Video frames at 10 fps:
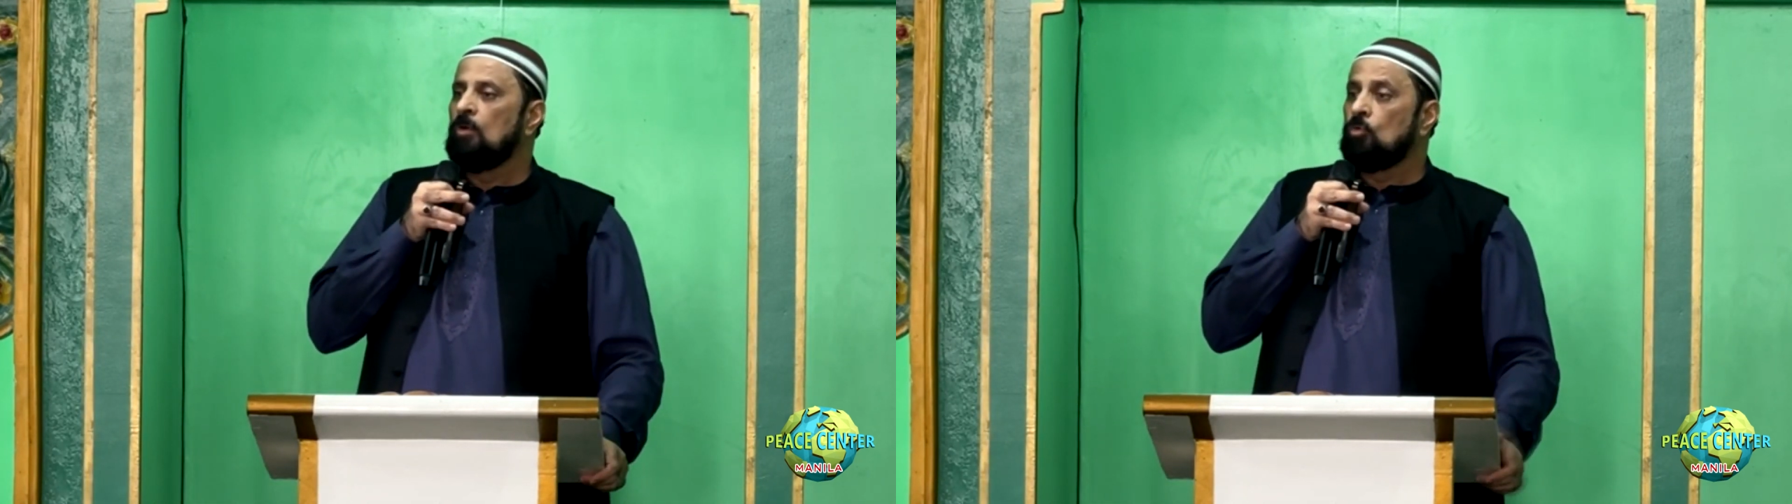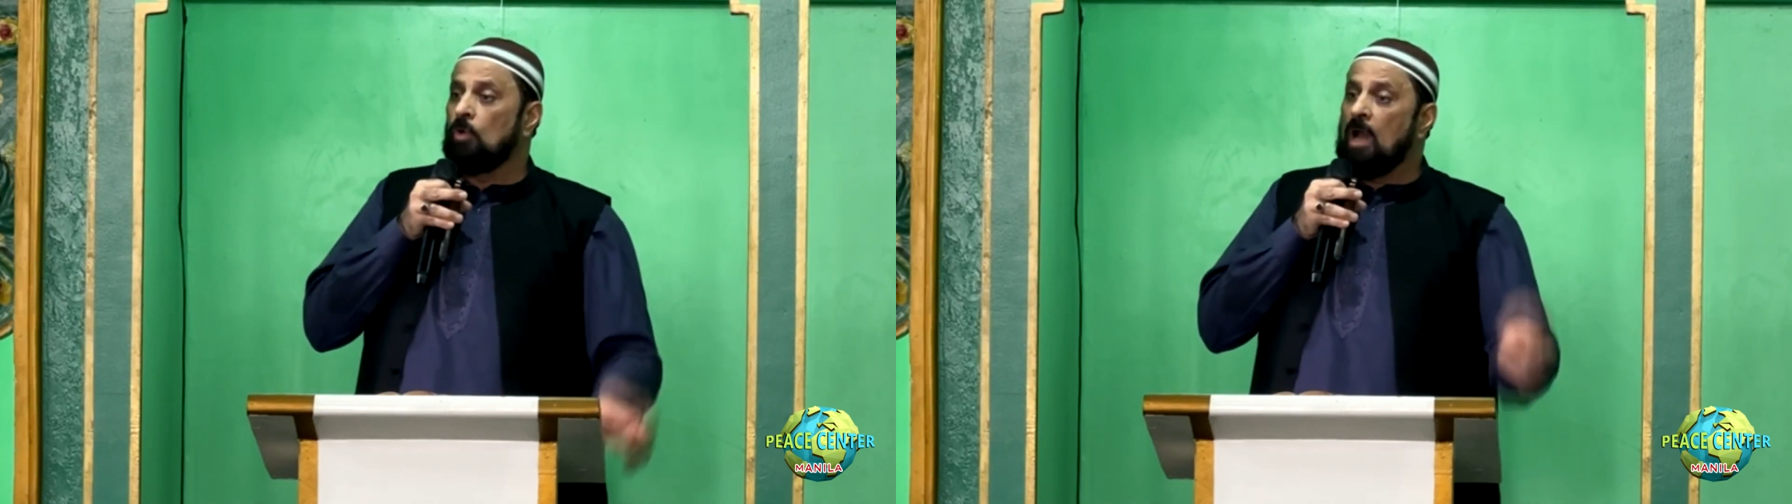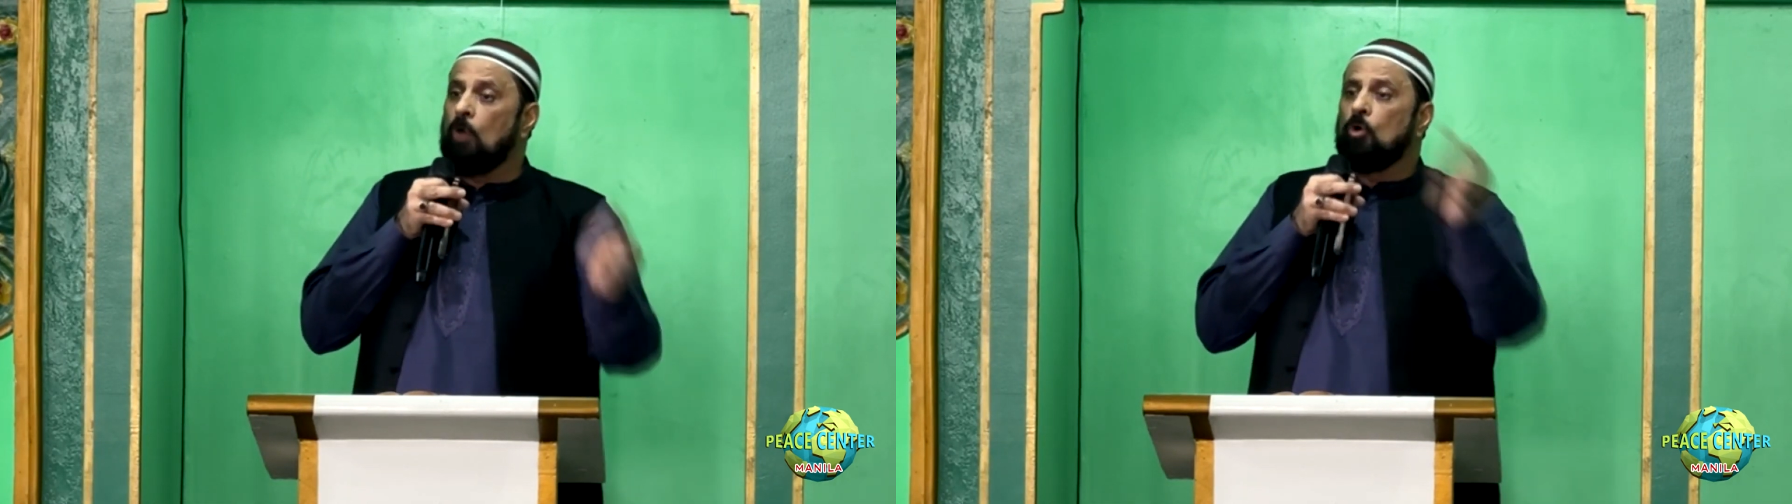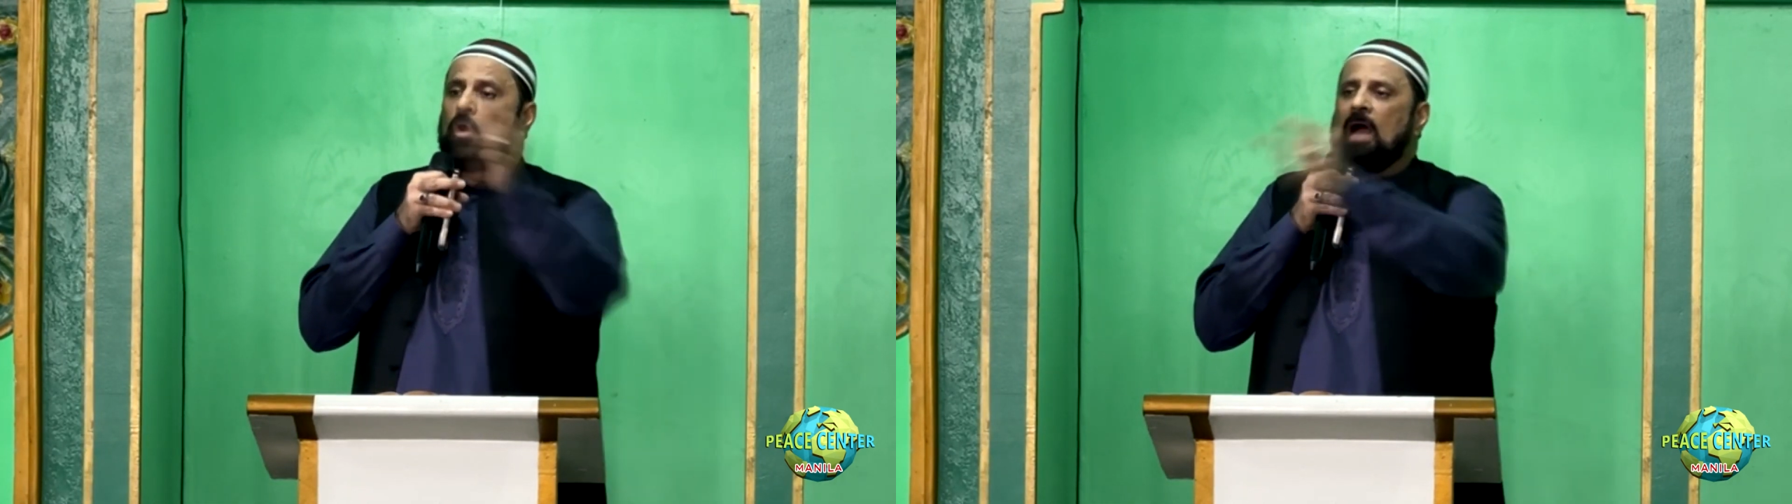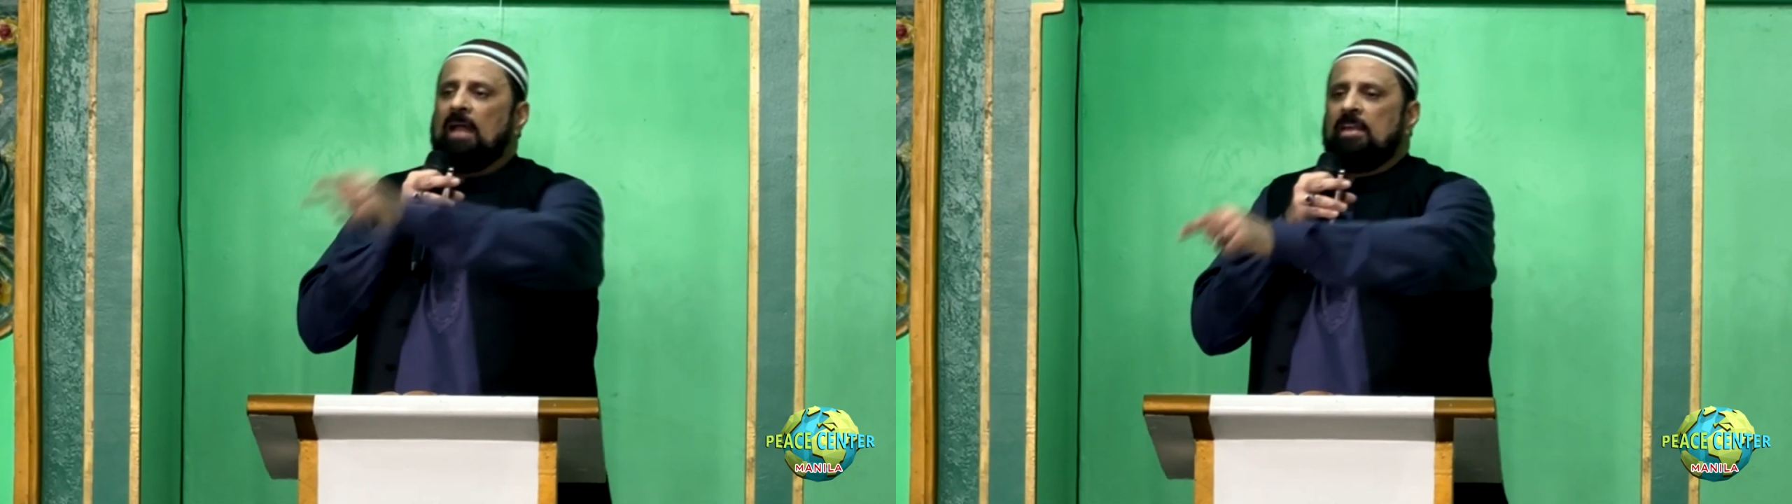So now your
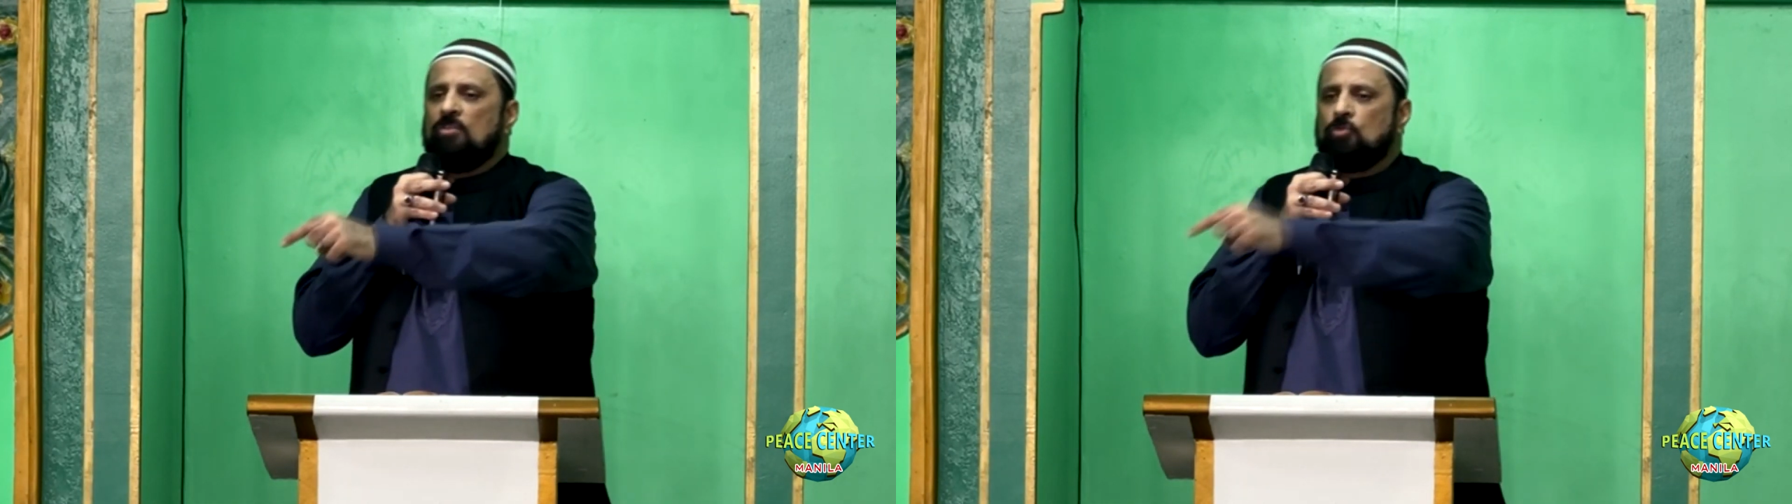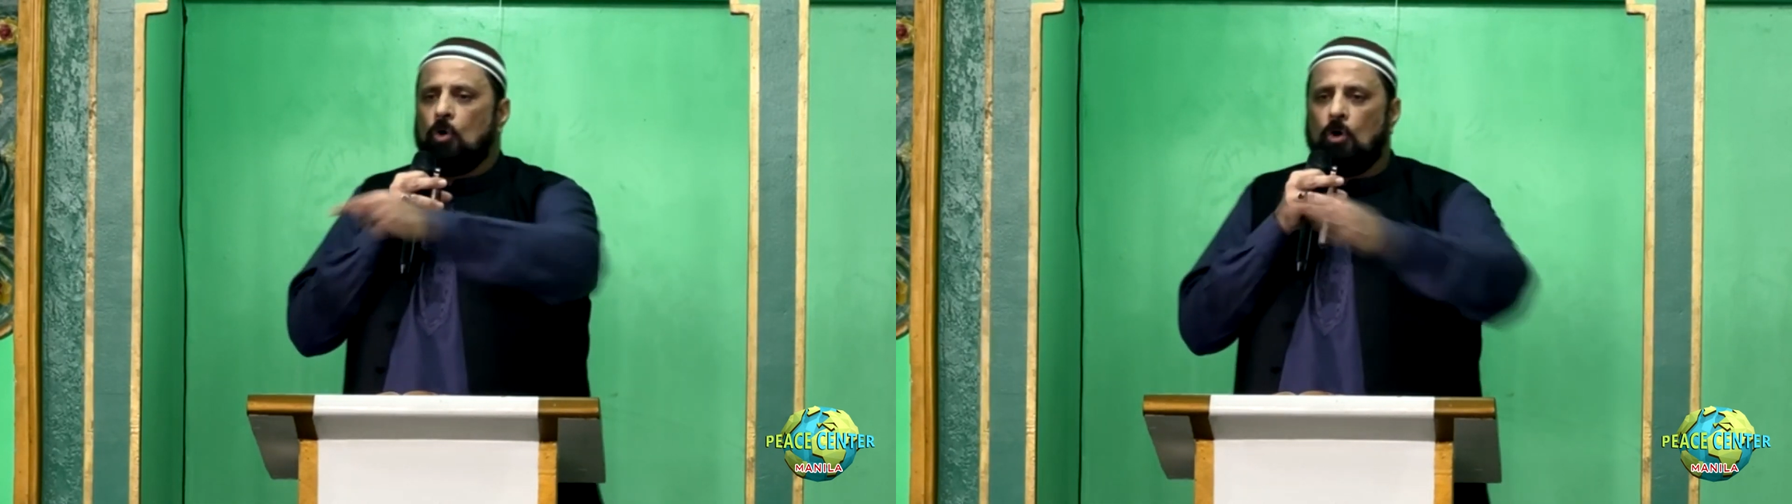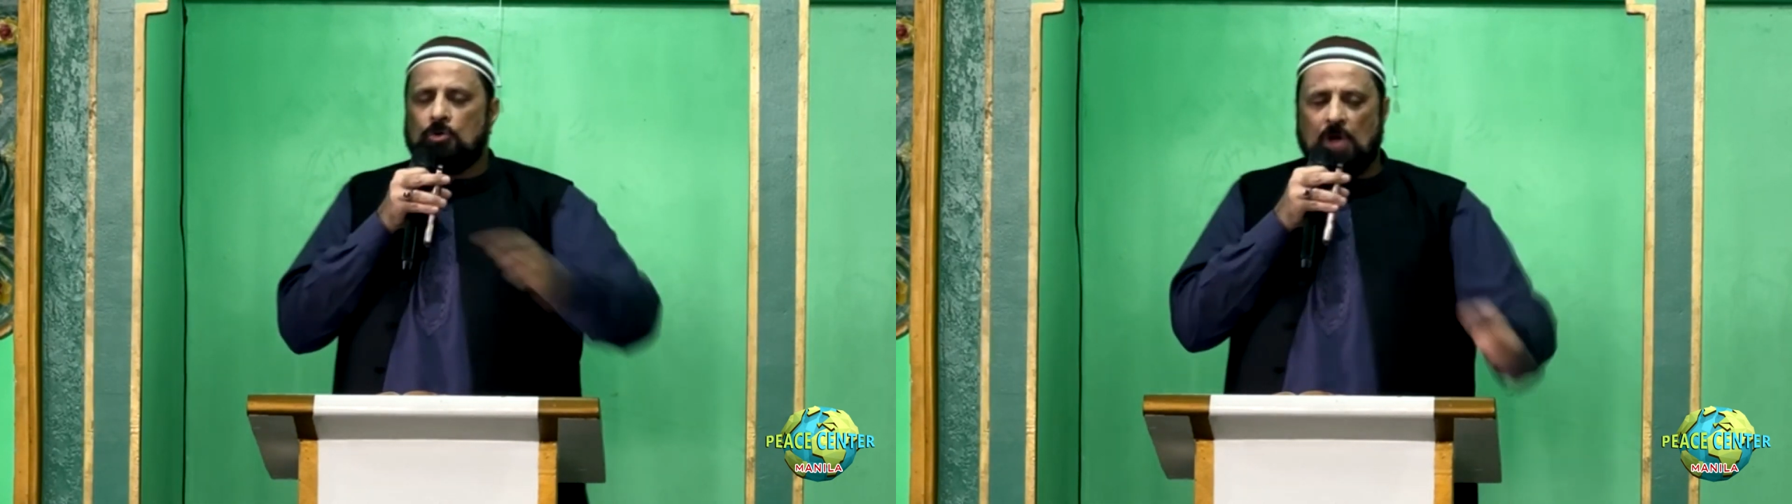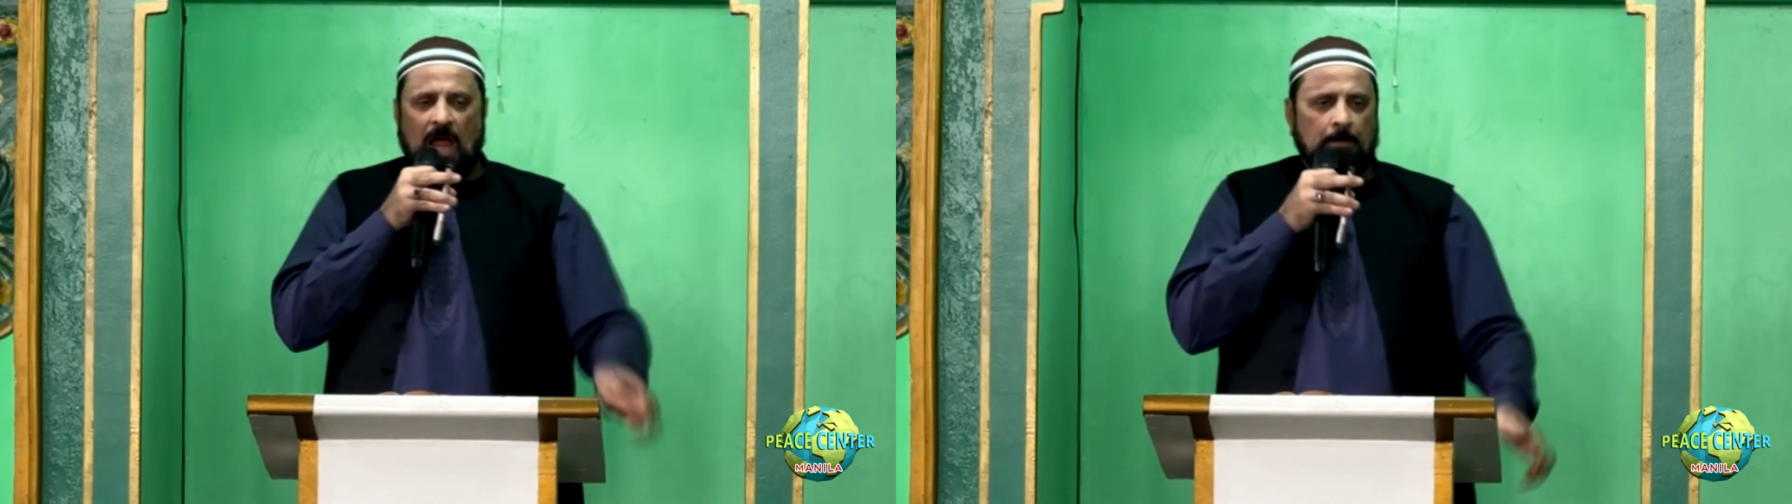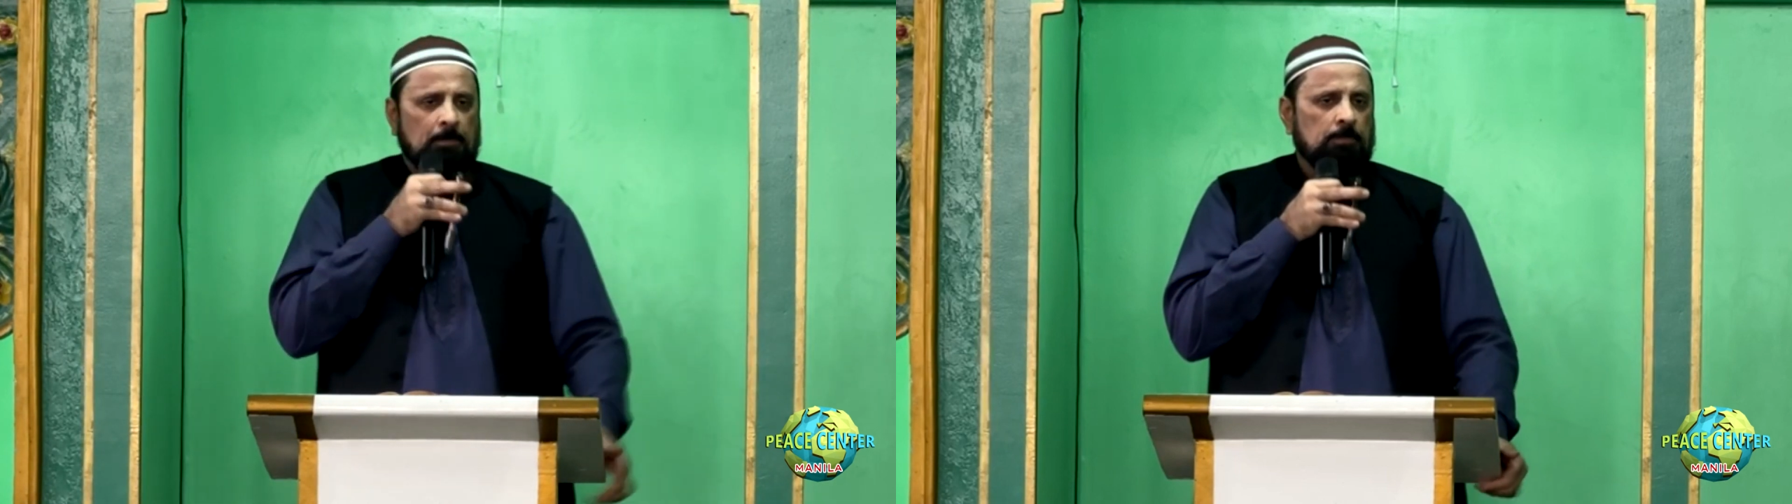God is your tribe.